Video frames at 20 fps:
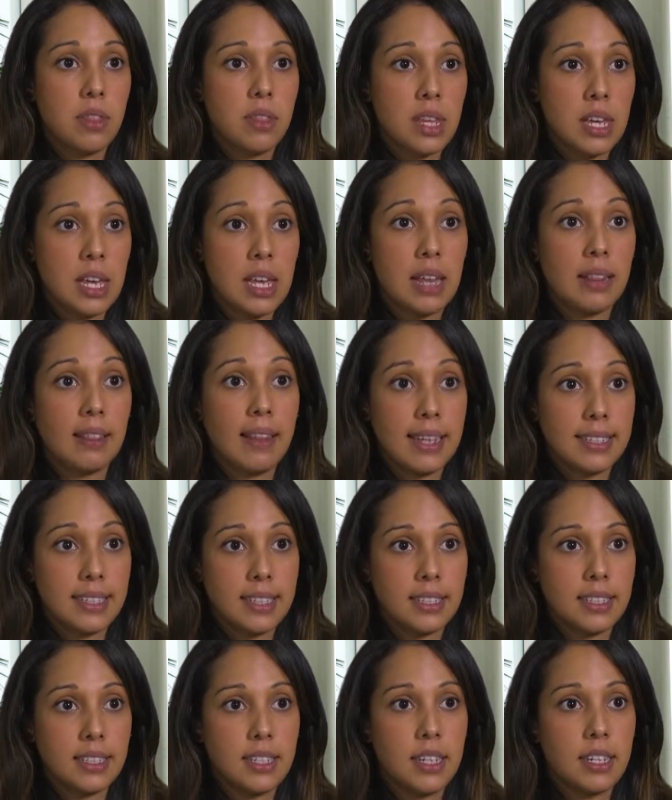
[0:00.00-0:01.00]
the
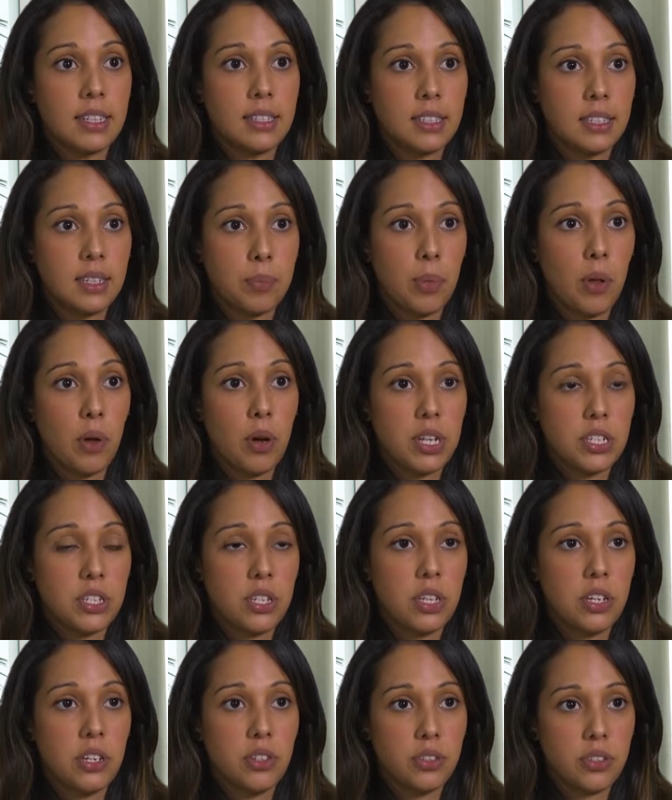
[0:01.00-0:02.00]
licenses deployed
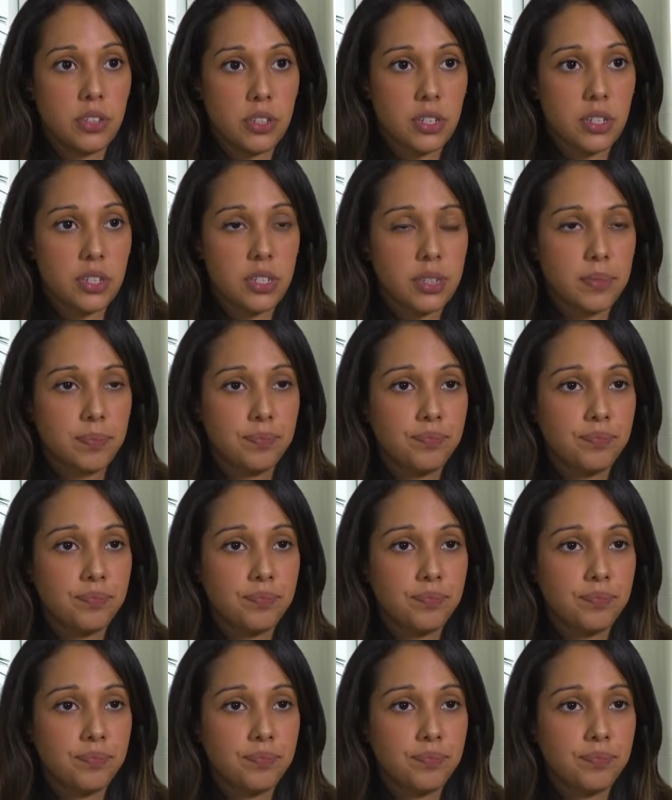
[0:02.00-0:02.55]
to the users.